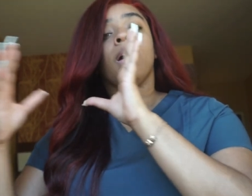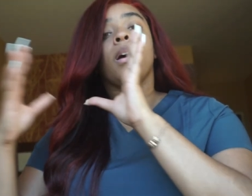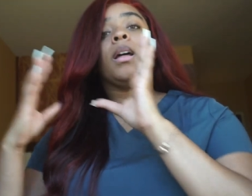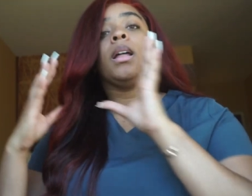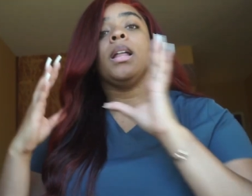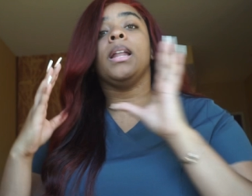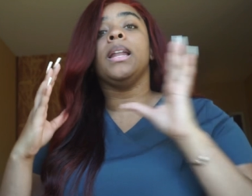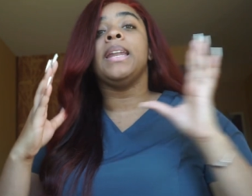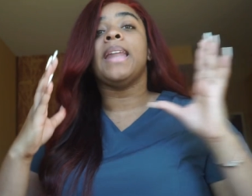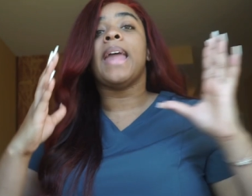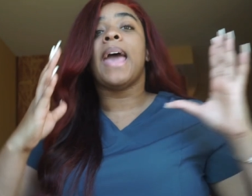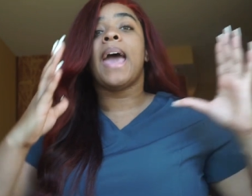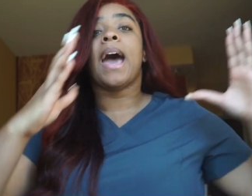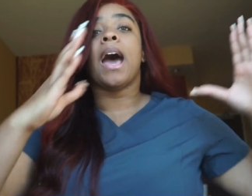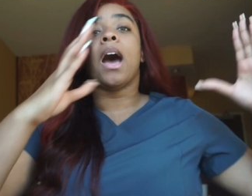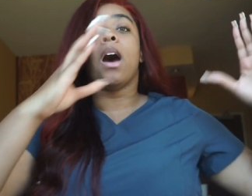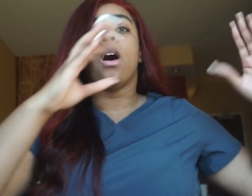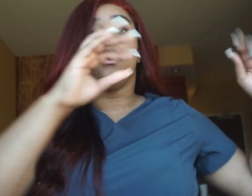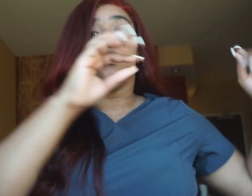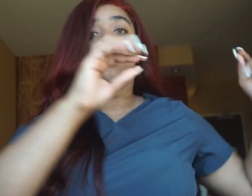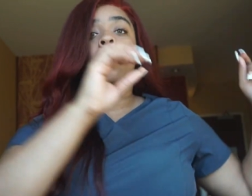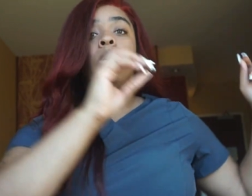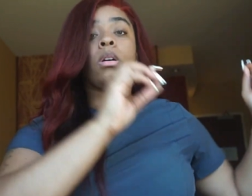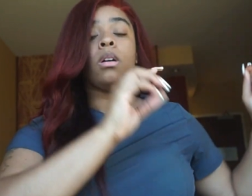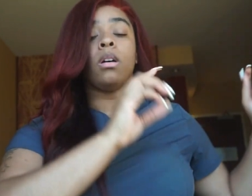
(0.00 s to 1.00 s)

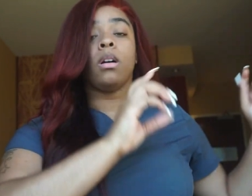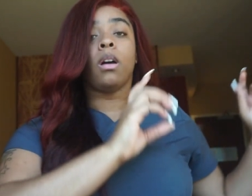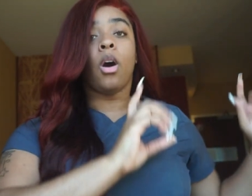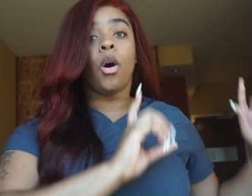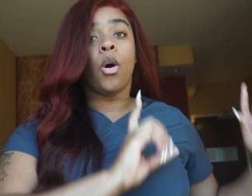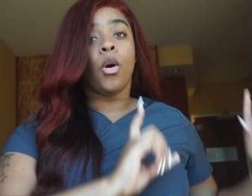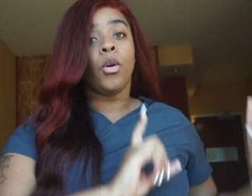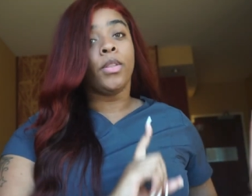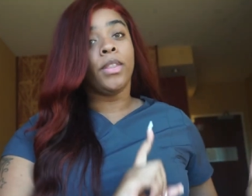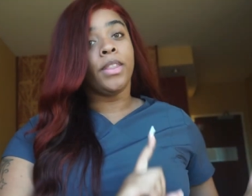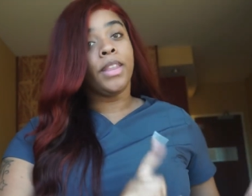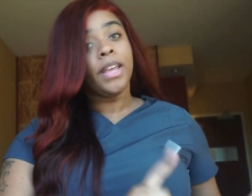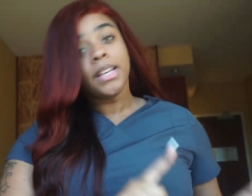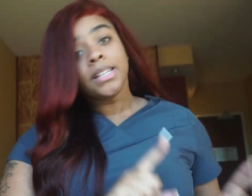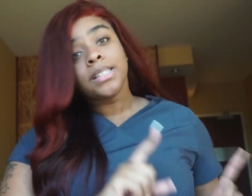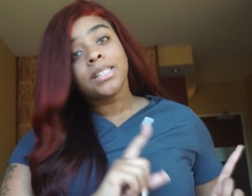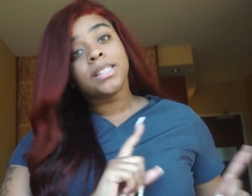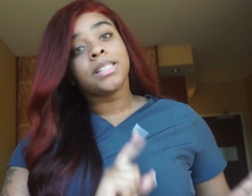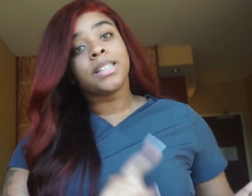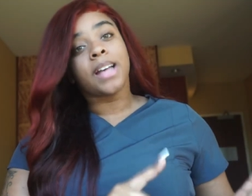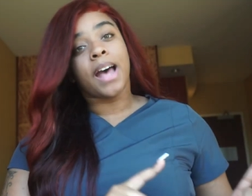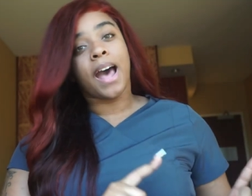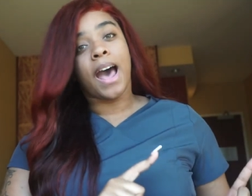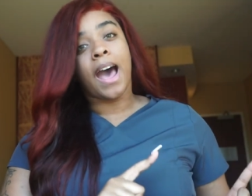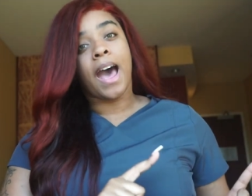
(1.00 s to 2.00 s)
Now, on this
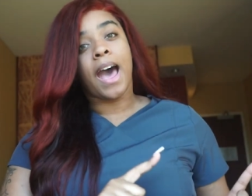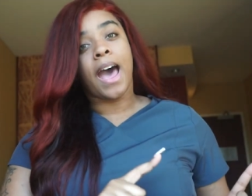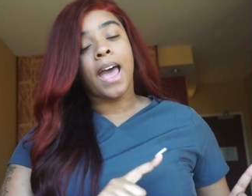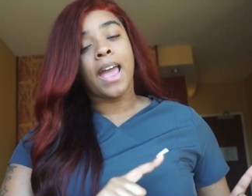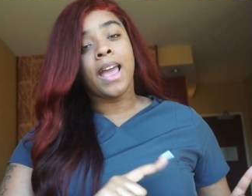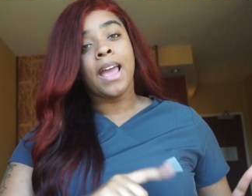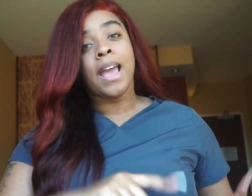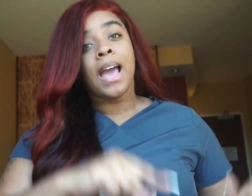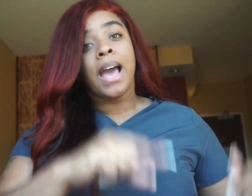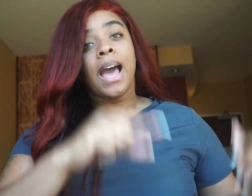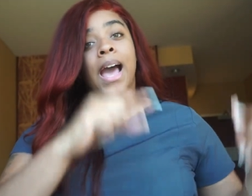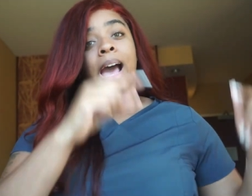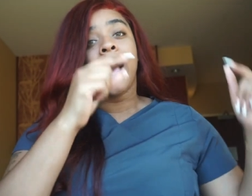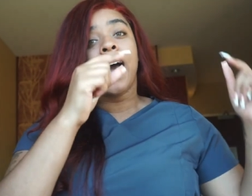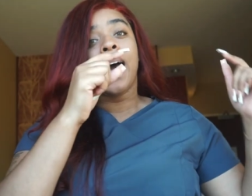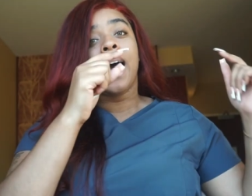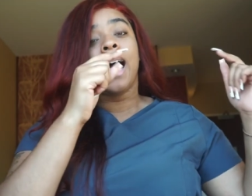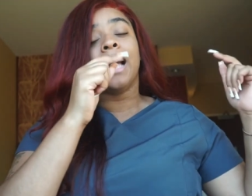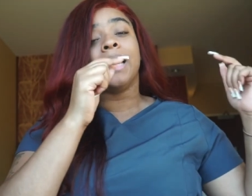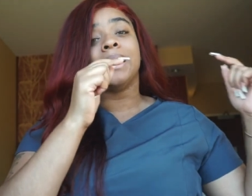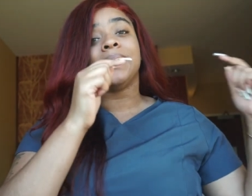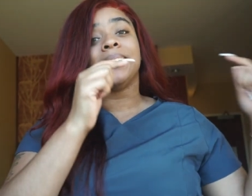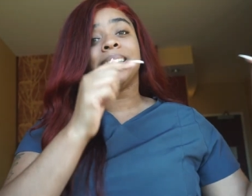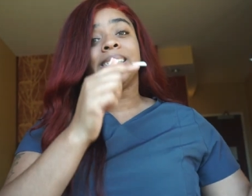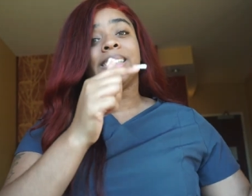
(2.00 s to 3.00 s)
side,
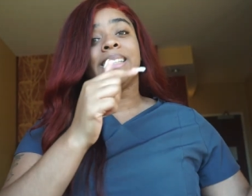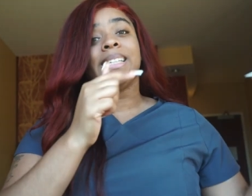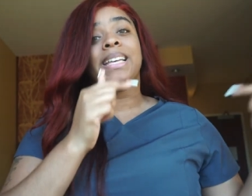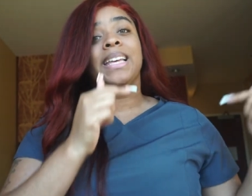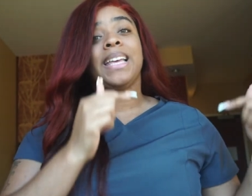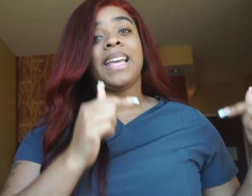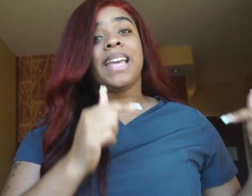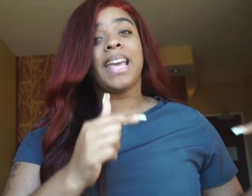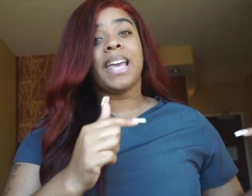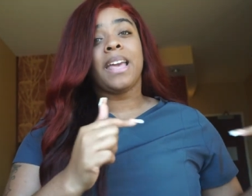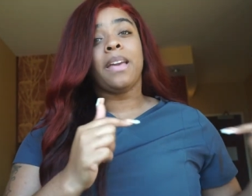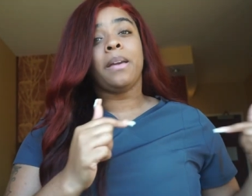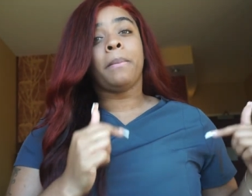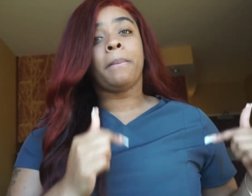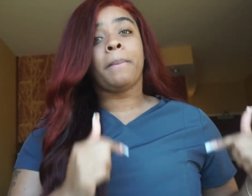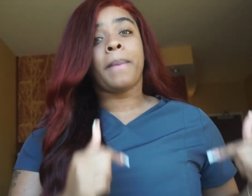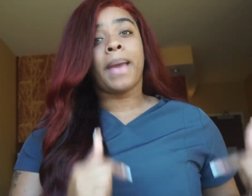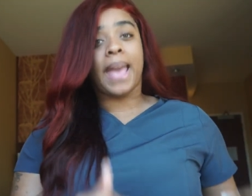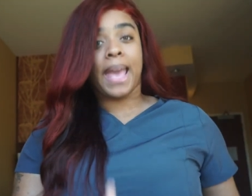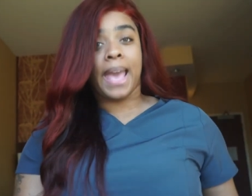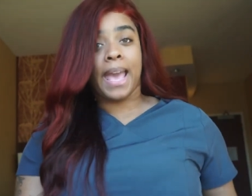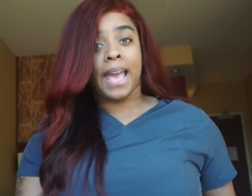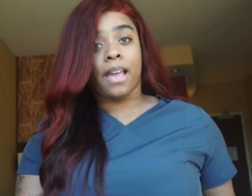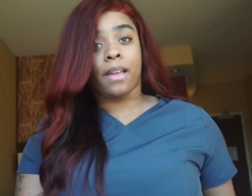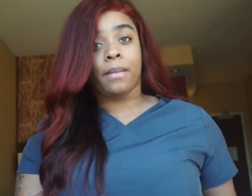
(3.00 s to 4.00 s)
a
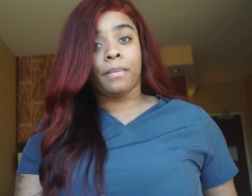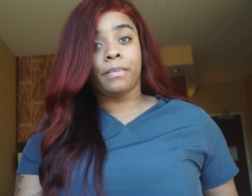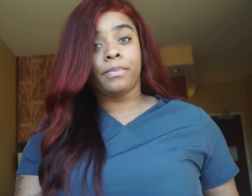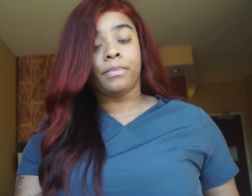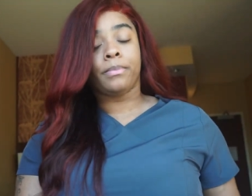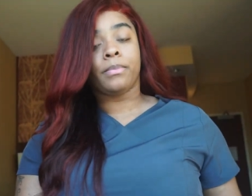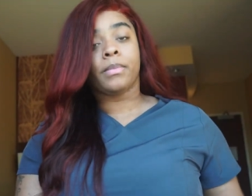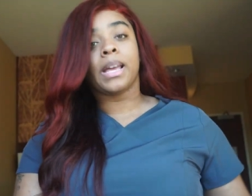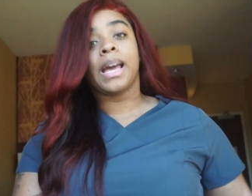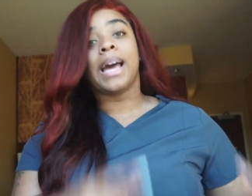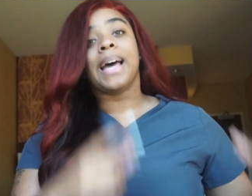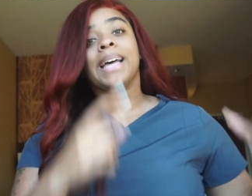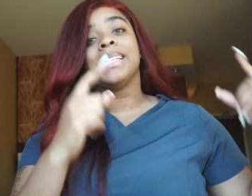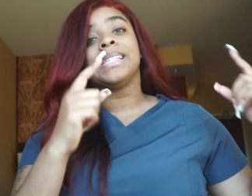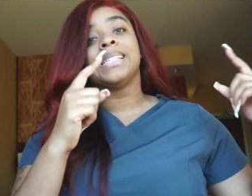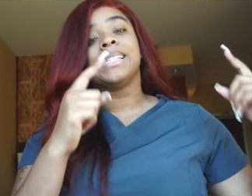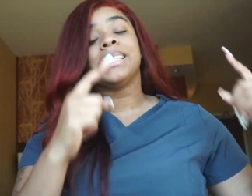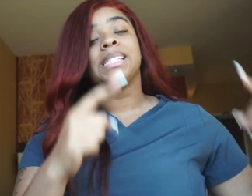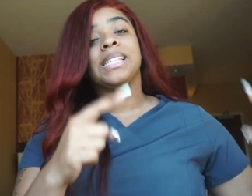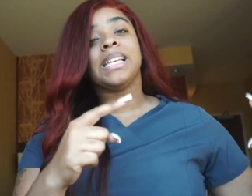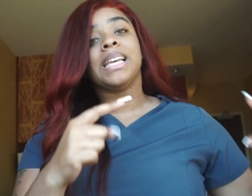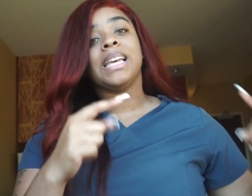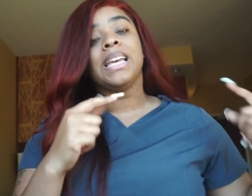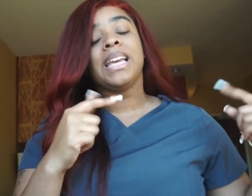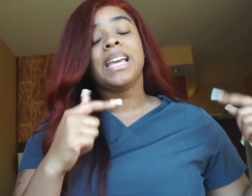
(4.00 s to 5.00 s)
CMA. A
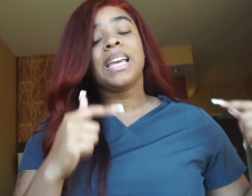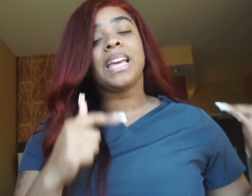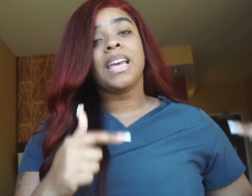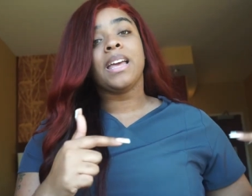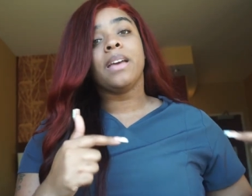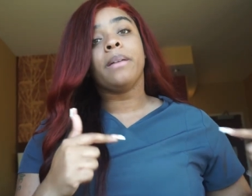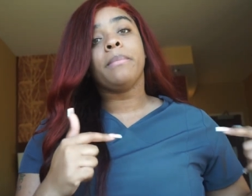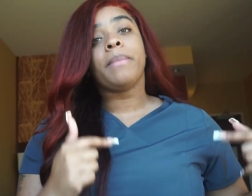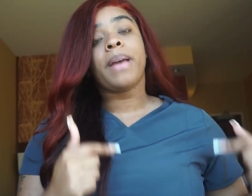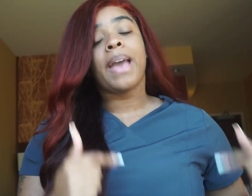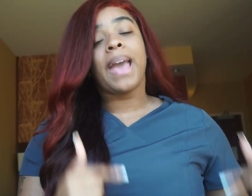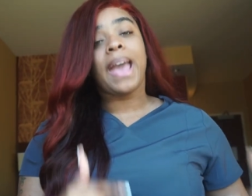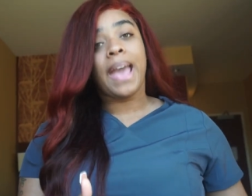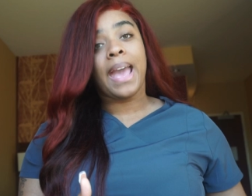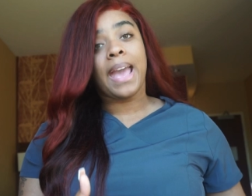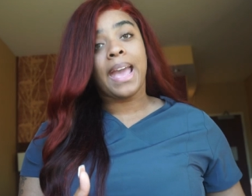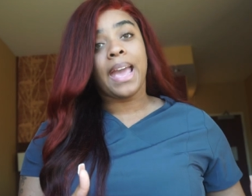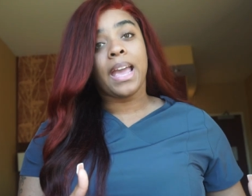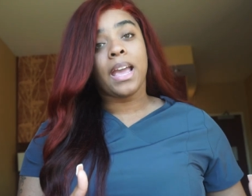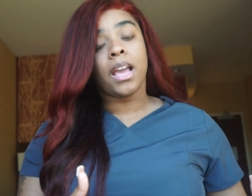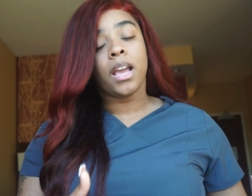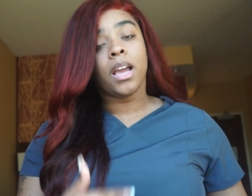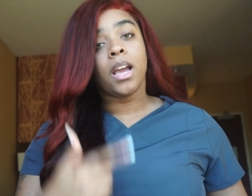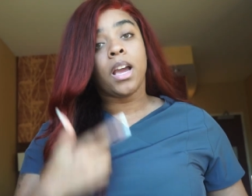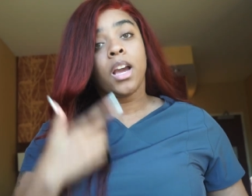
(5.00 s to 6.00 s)

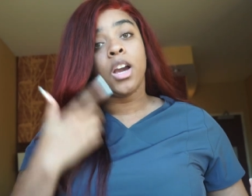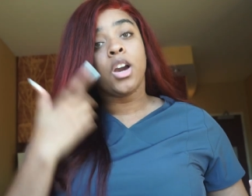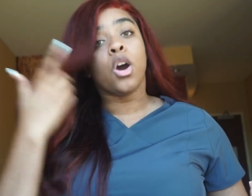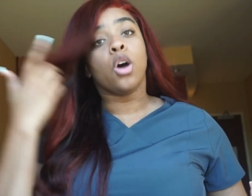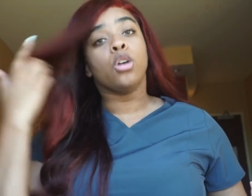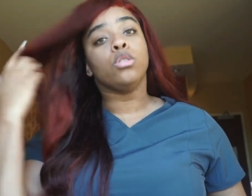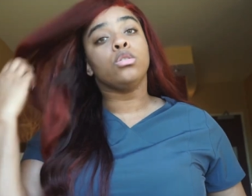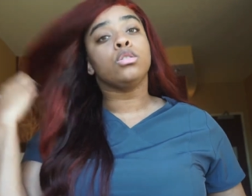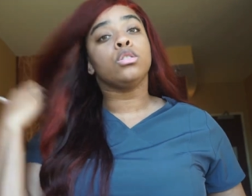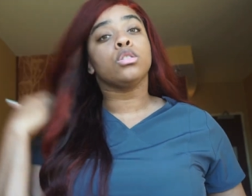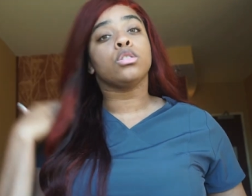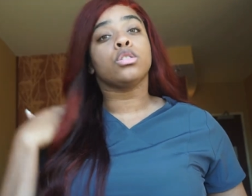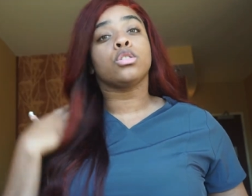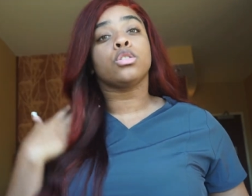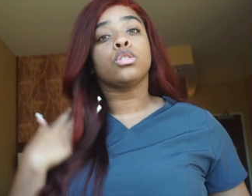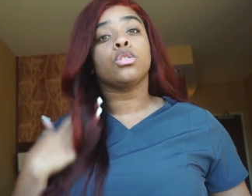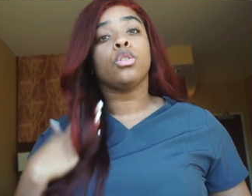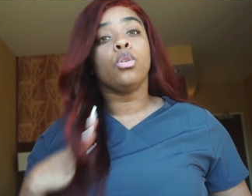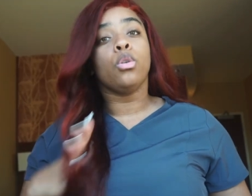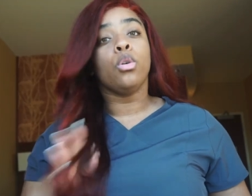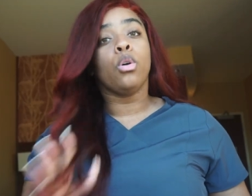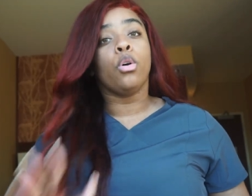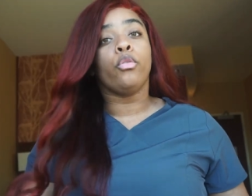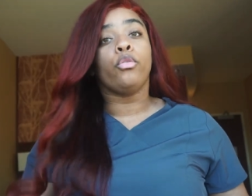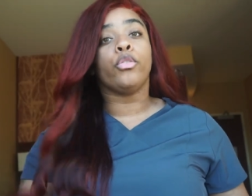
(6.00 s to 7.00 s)
CMA goes to
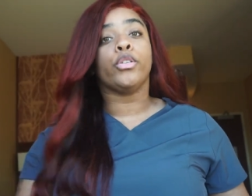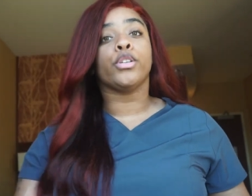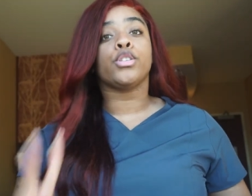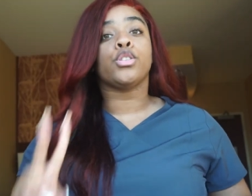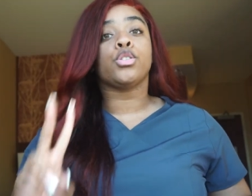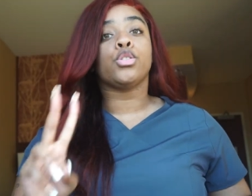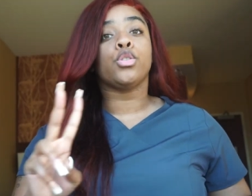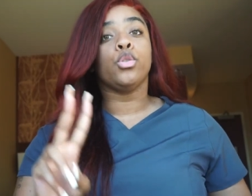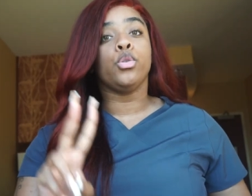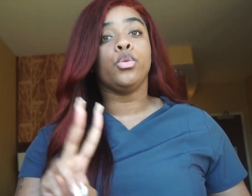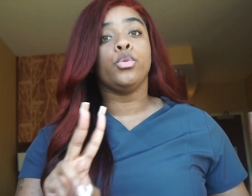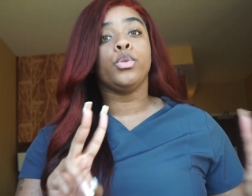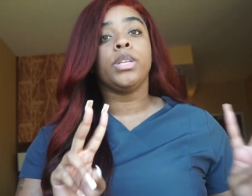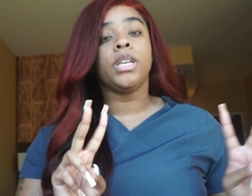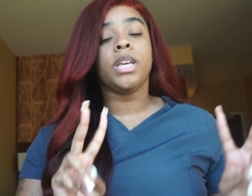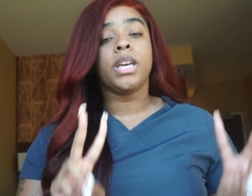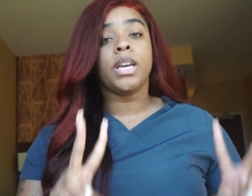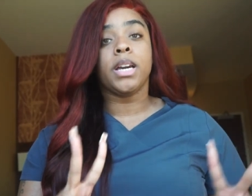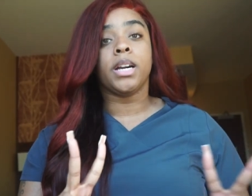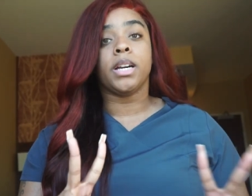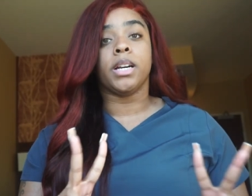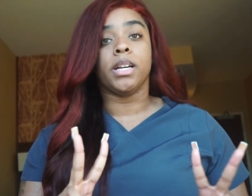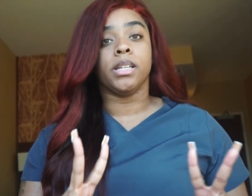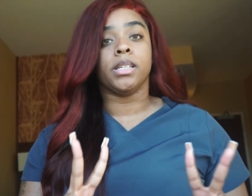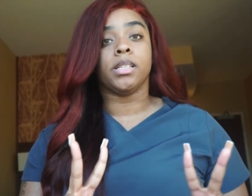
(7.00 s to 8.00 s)
school for 2
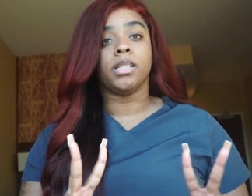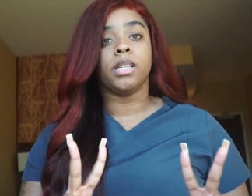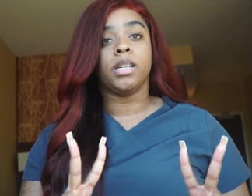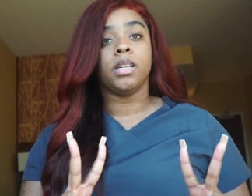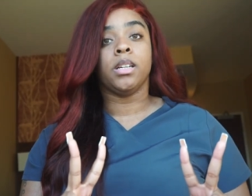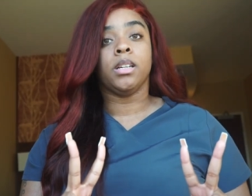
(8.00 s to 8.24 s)
years.